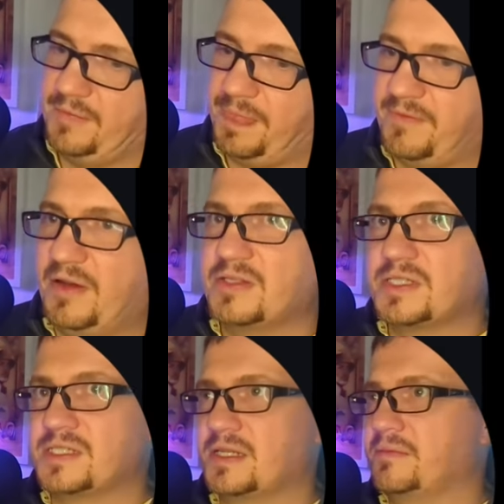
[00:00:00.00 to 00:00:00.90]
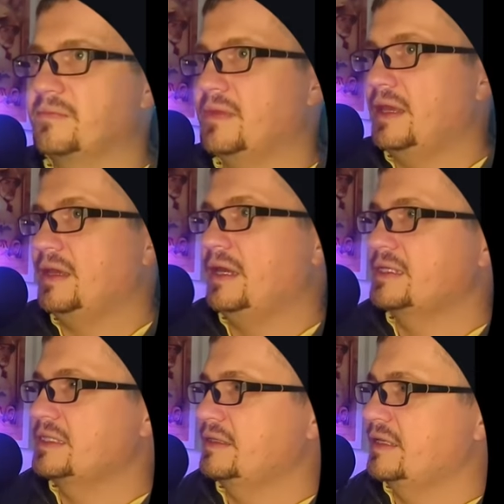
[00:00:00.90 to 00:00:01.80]
file system
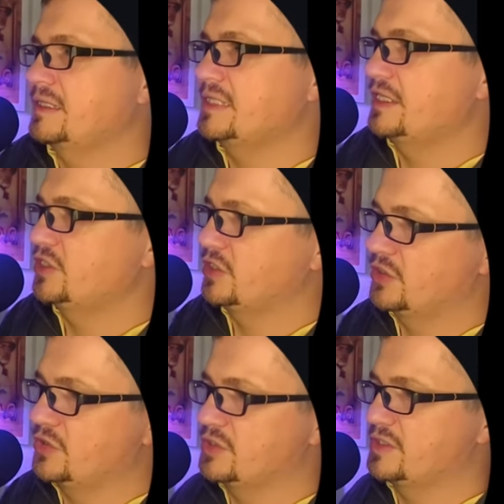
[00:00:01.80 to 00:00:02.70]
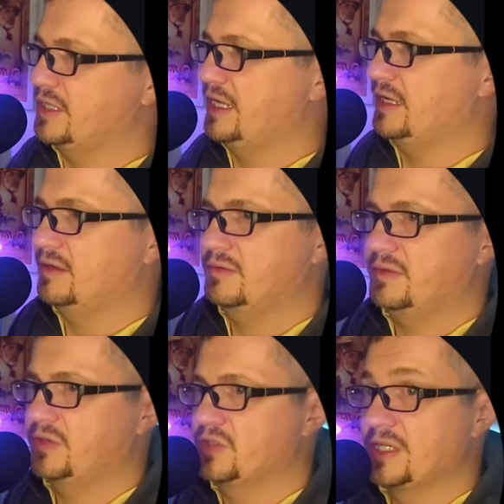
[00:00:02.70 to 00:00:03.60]
extension used uh,
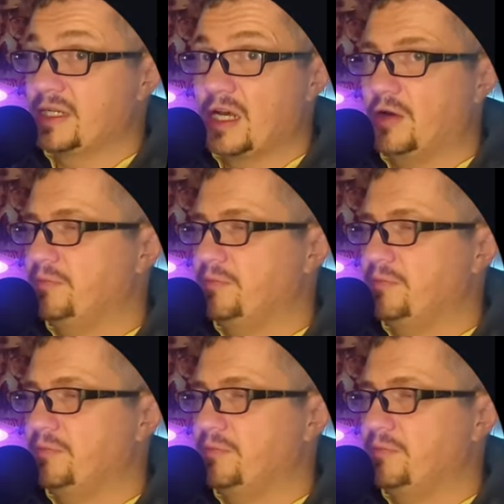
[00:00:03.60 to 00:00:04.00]
hugely in Gulp.